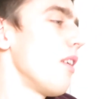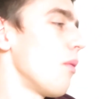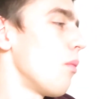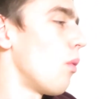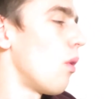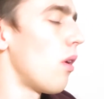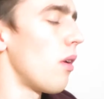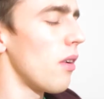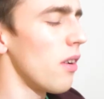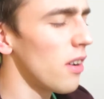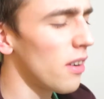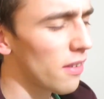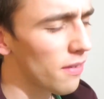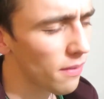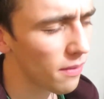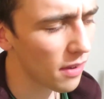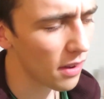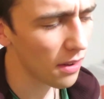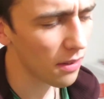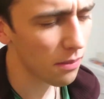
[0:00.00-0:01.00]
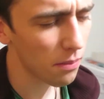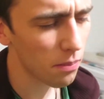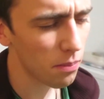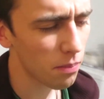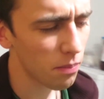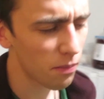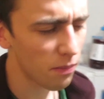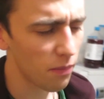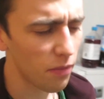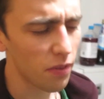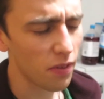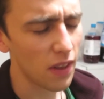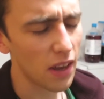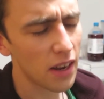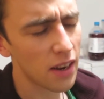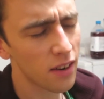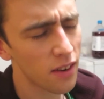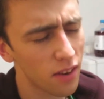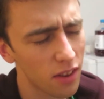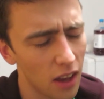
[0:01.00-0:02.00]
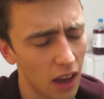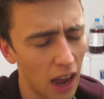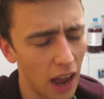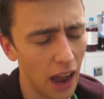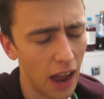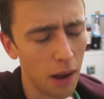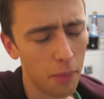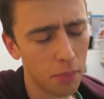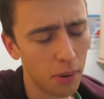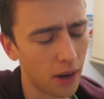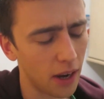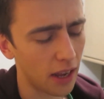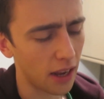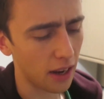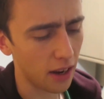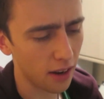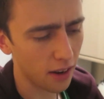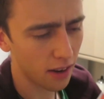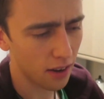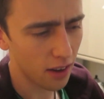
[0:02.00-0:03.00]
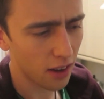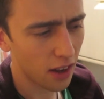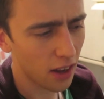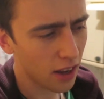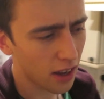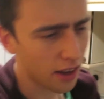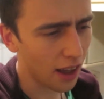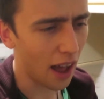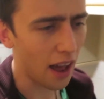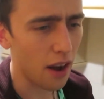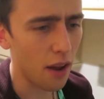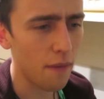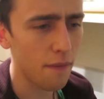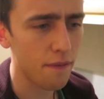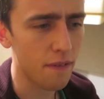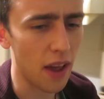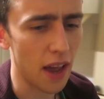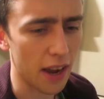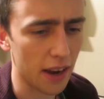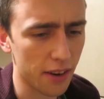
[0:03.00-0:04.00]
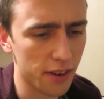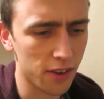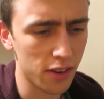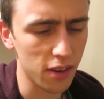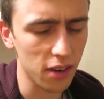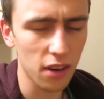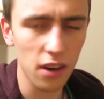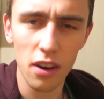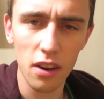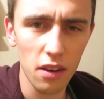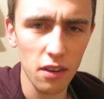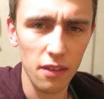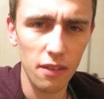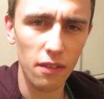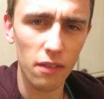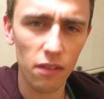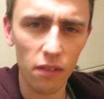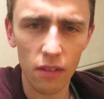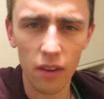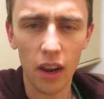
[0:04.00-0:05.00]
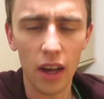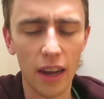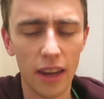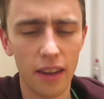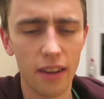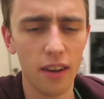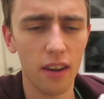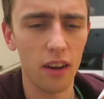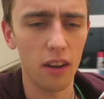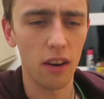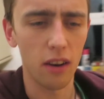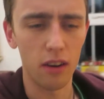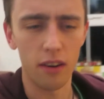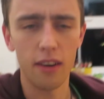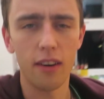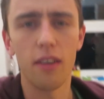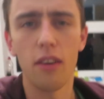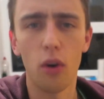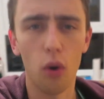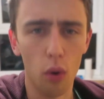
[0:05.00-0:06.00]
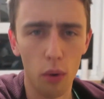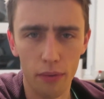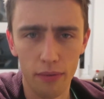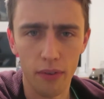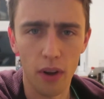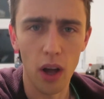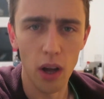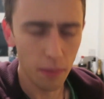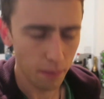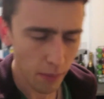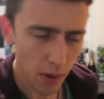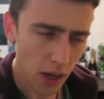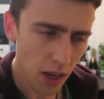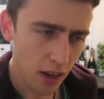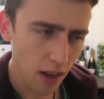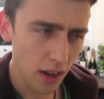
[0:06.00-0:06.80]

what things that are happening can affect like a law firm.